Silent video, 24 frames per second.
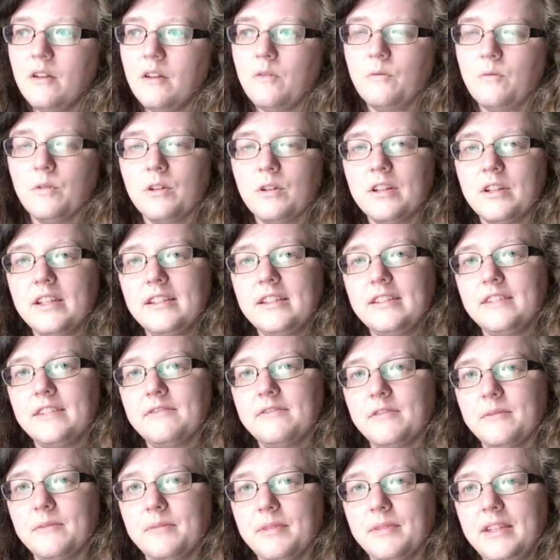Working
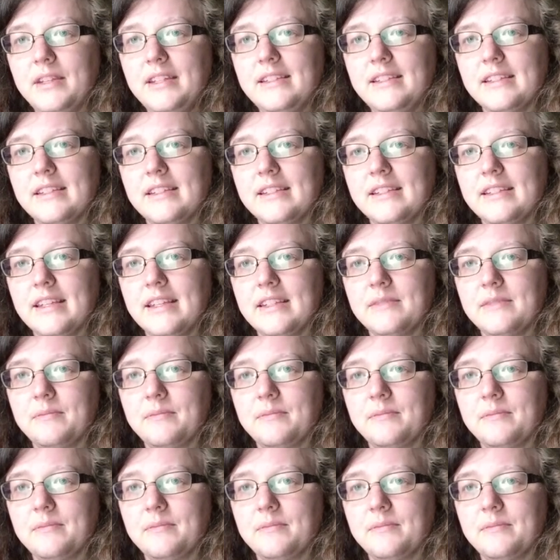different places has